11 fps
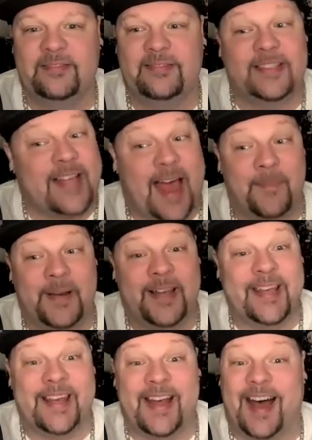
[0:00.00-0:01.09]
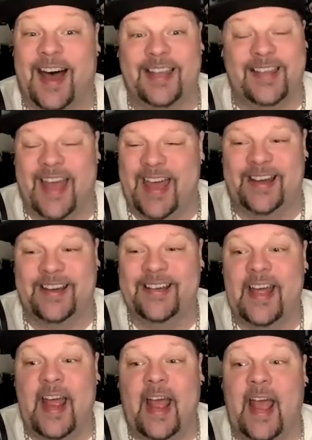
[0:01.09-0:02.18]
It's happening in Atlanta,
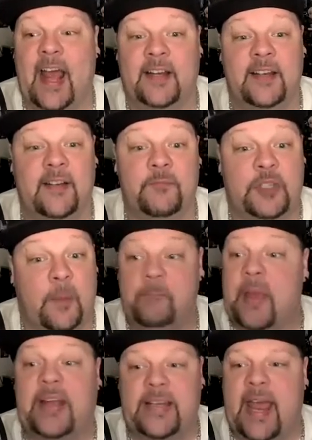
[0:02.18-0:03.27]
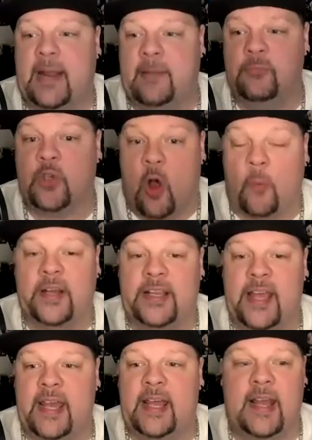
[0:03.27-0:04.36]
and some big names already in it.